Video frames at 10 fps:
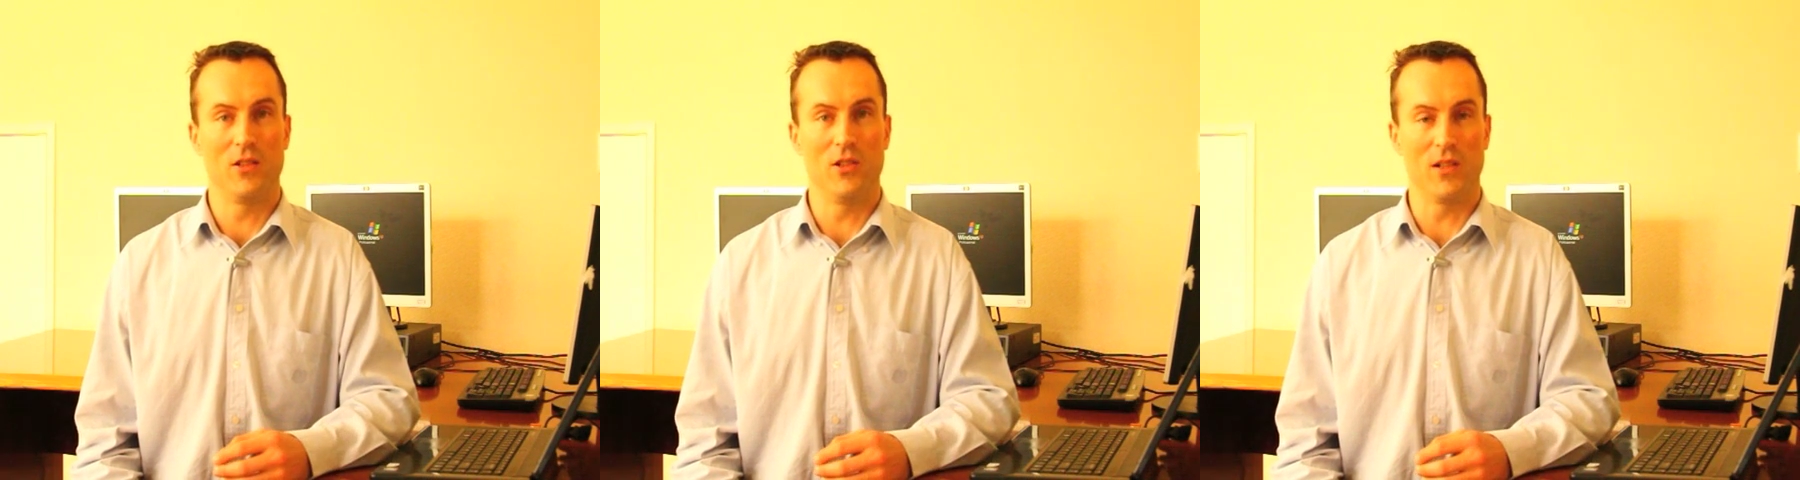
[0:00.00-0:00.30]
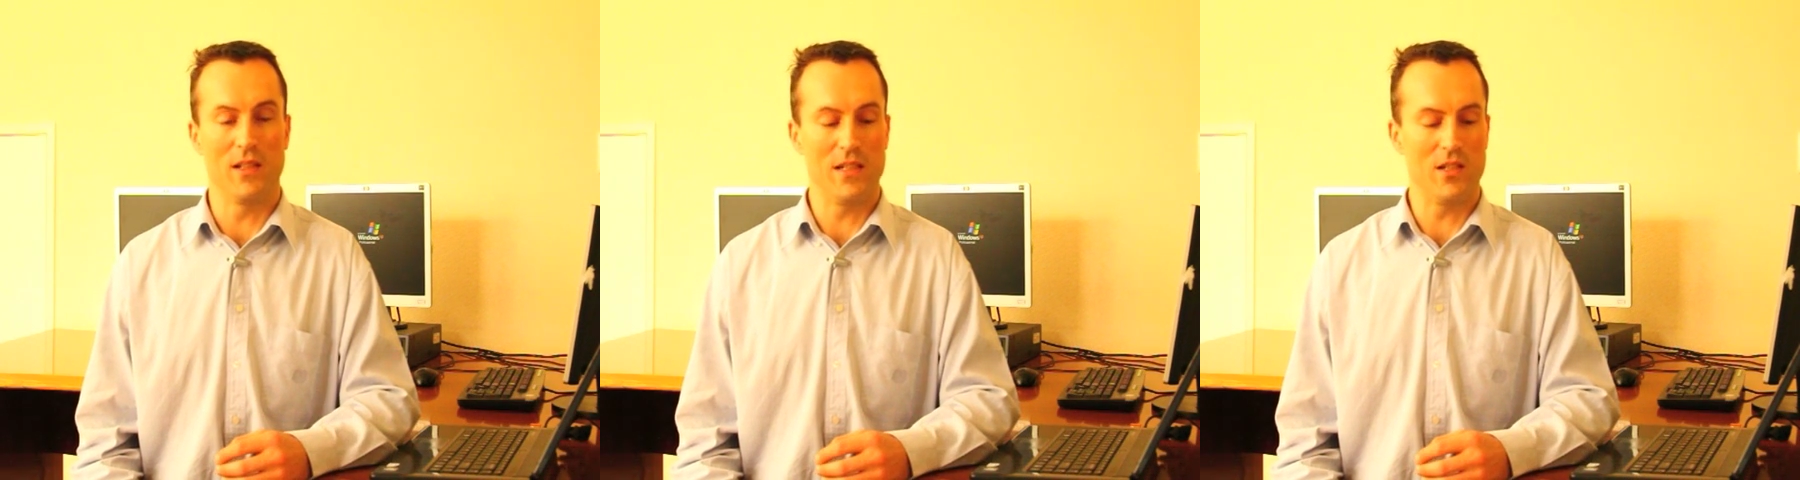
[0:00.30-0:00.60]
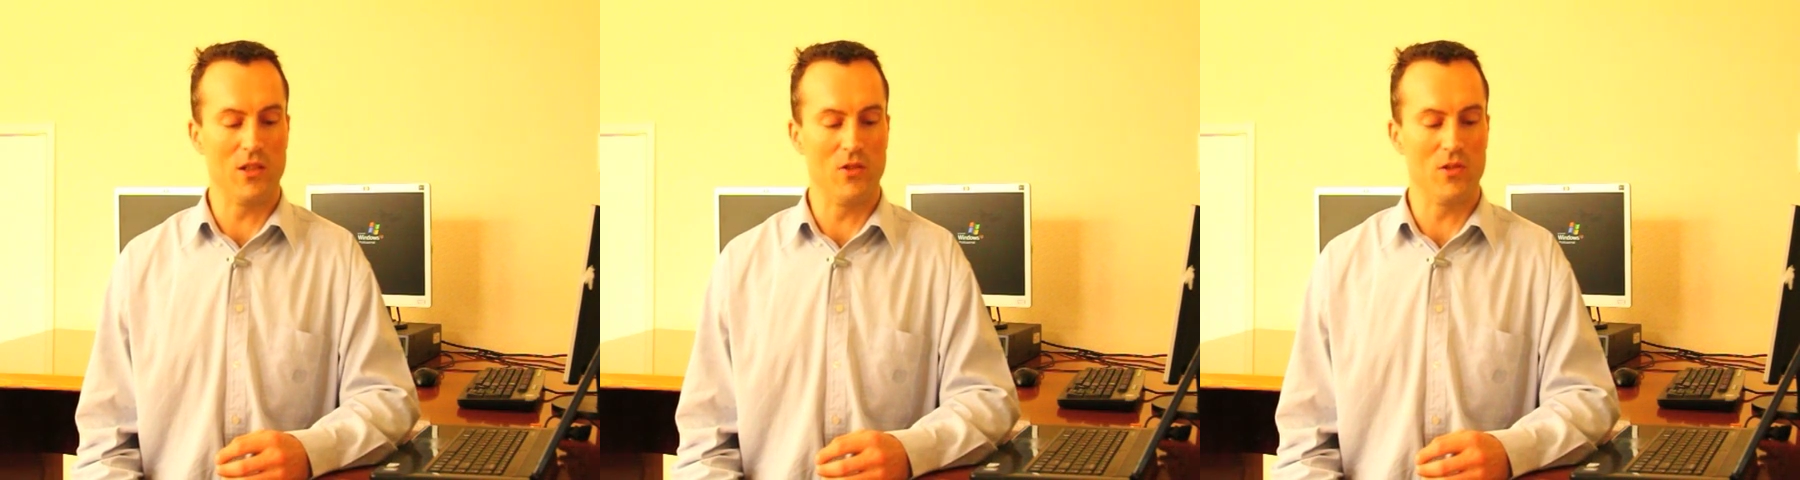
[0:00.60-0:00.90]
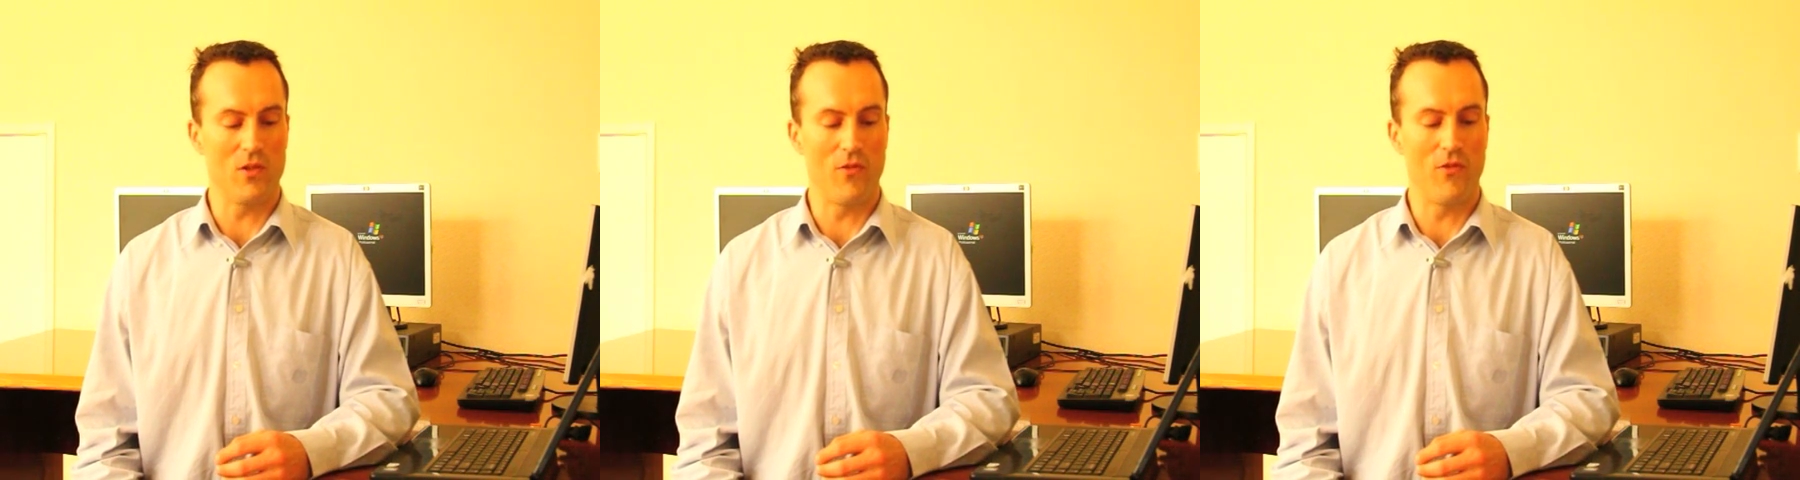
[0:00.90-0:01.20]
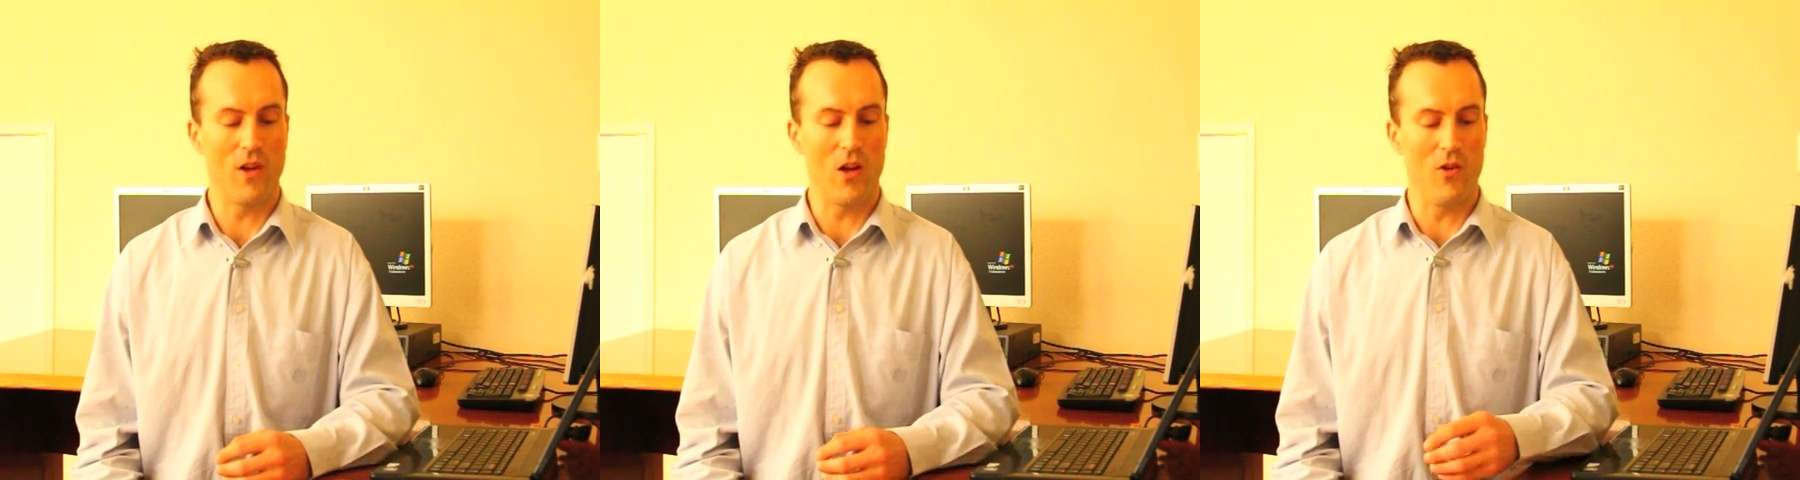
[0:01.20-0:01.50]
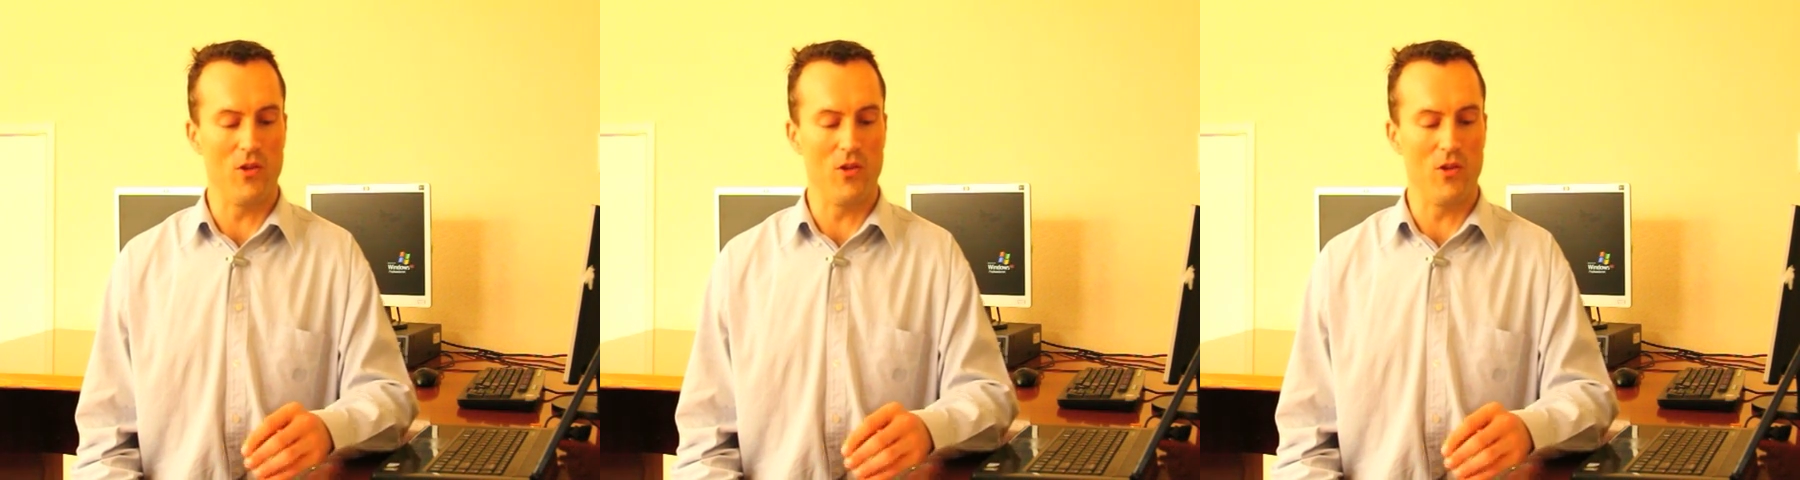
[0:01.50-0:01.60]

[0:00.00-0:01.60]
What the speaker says: you're going to need to use a flow,